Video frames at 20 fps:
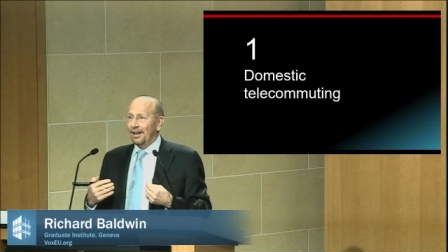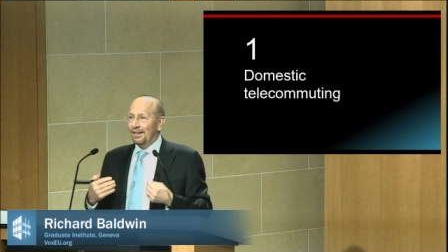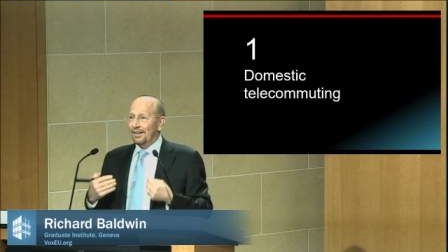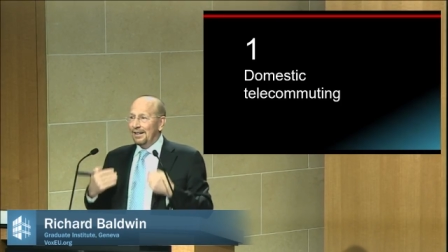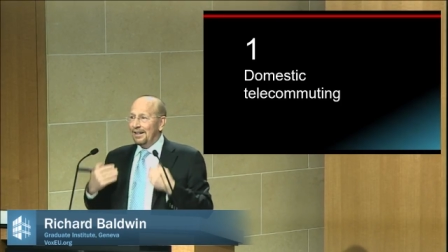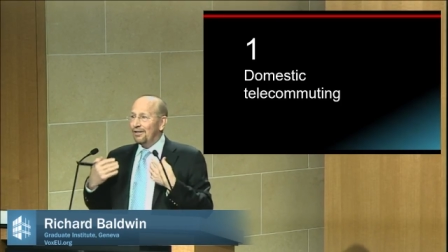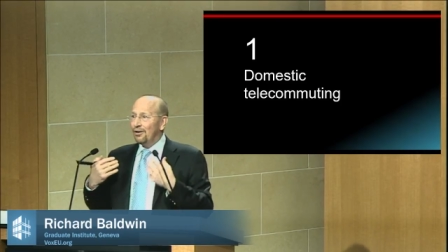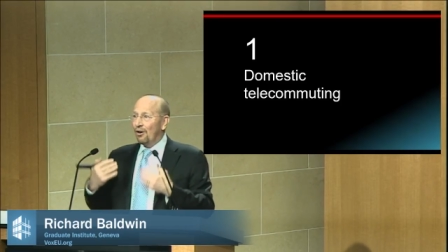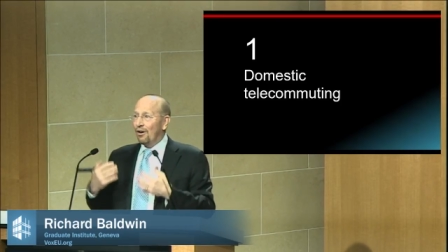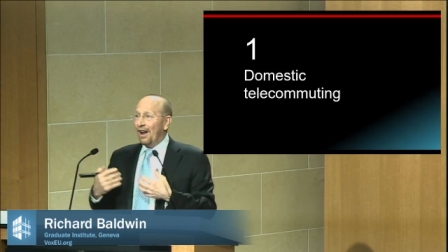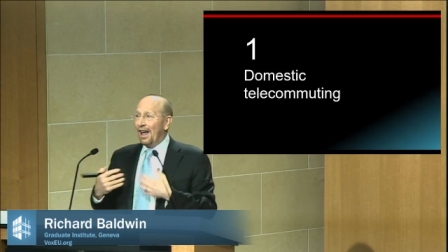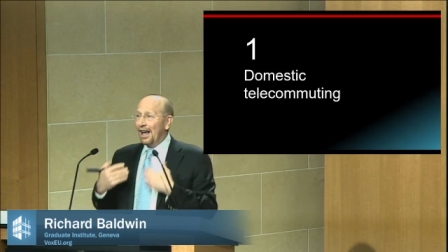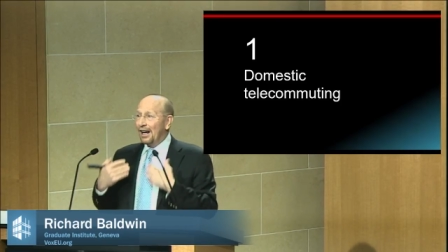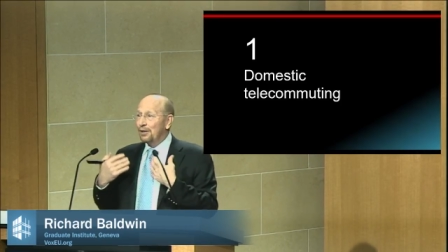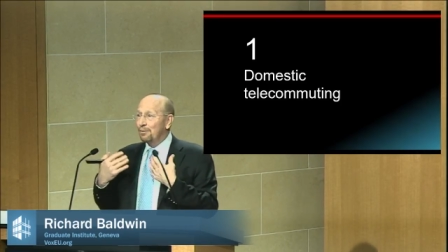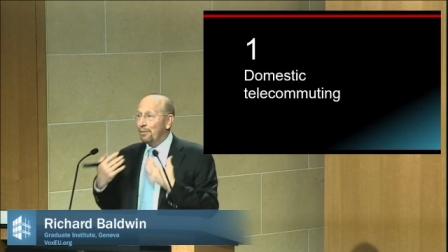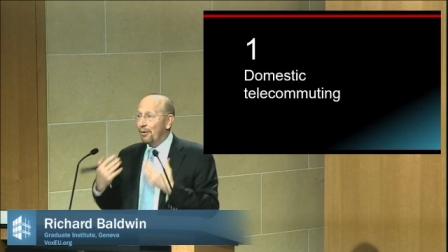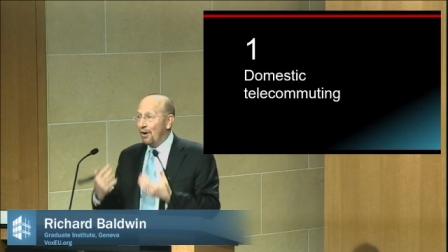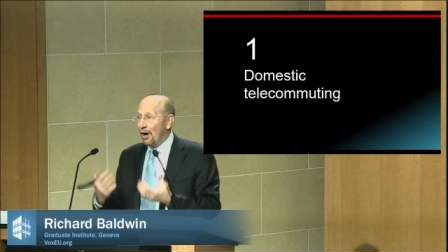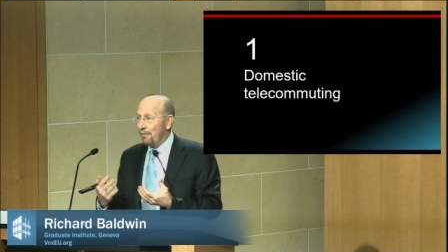these are
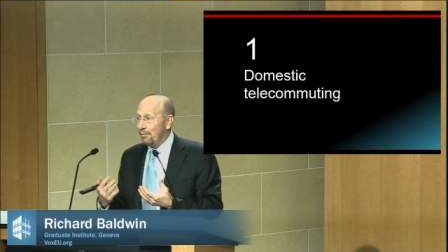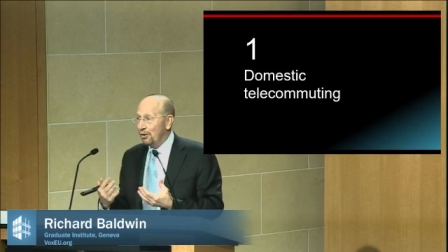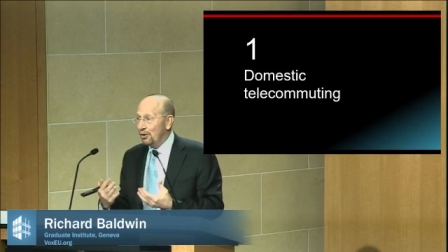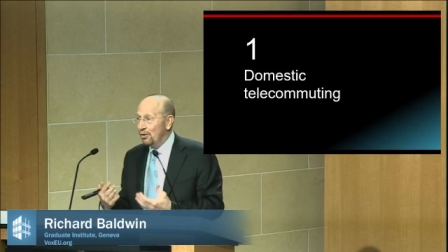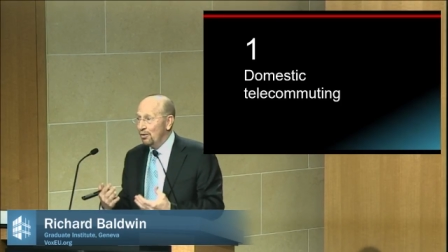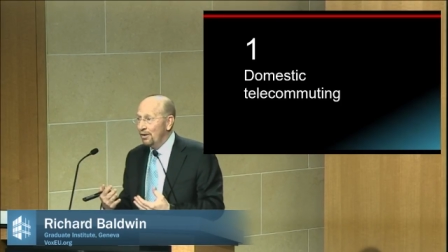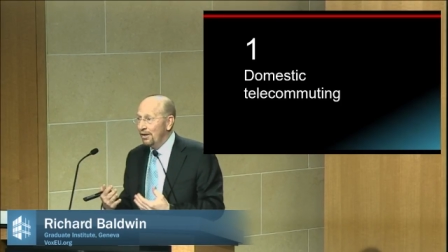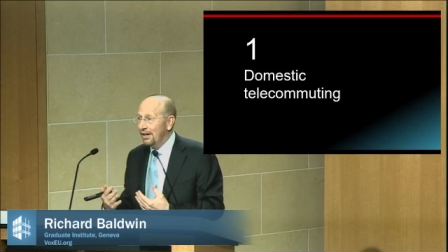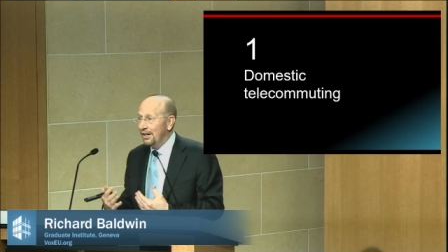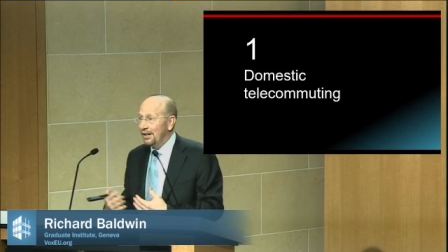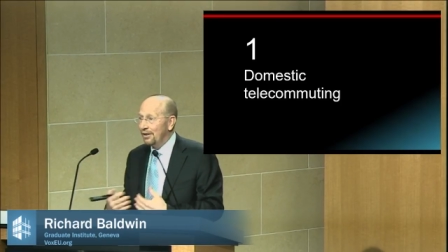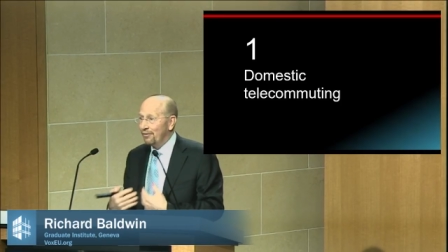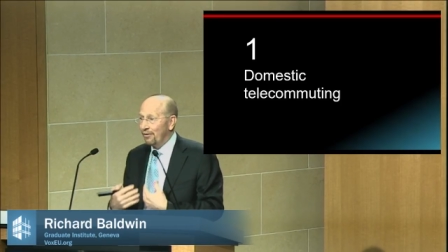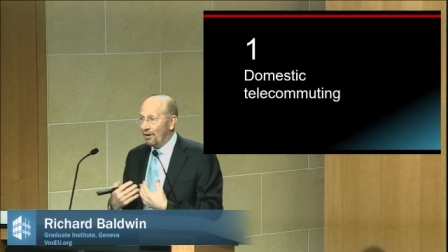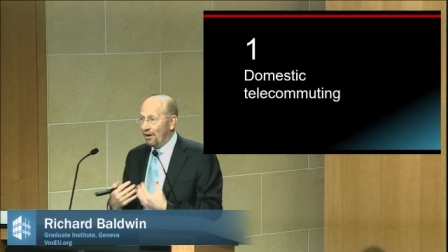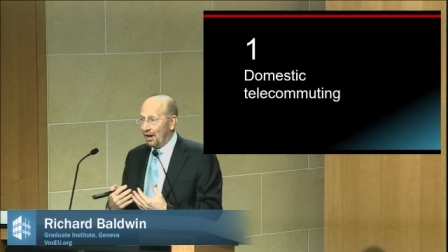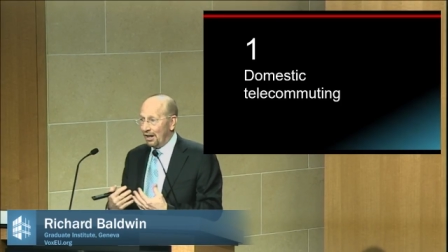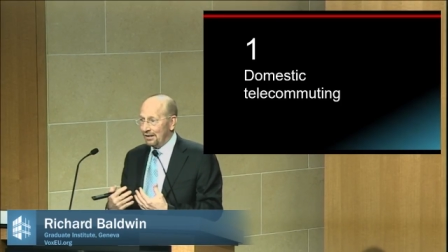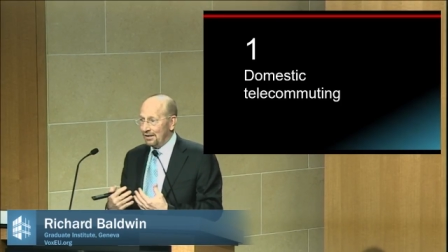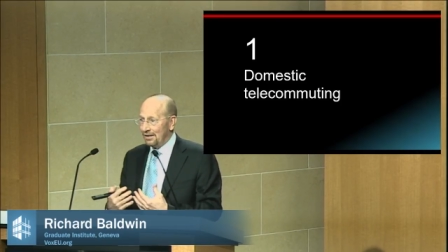expert opportunities
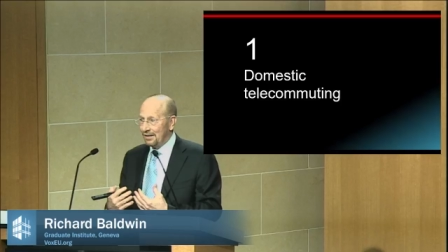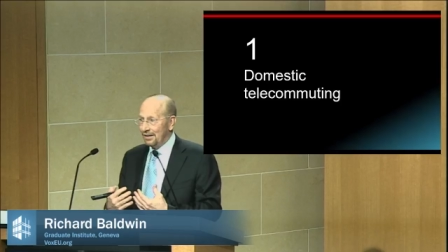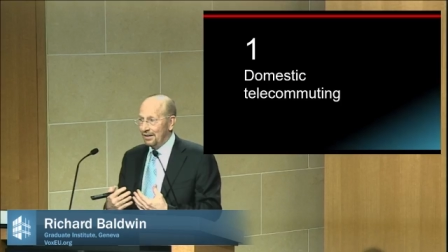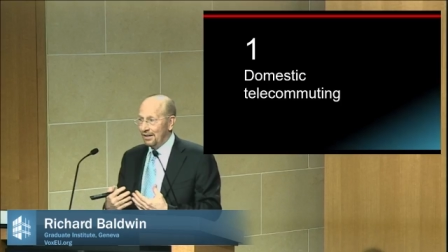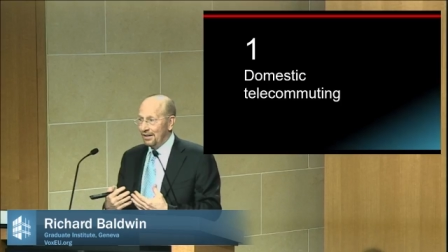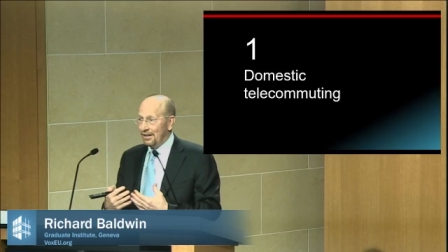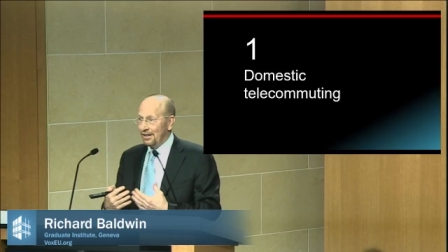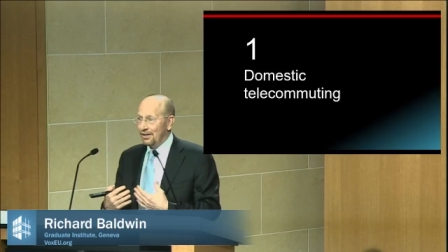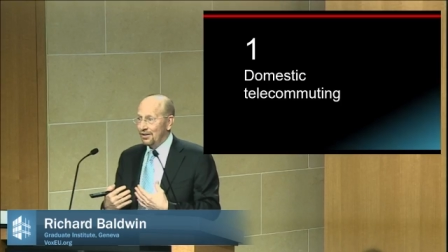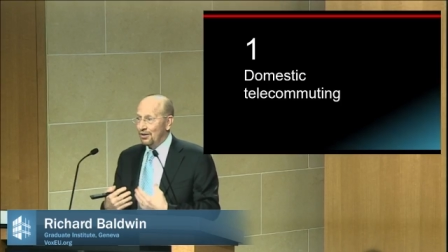for us.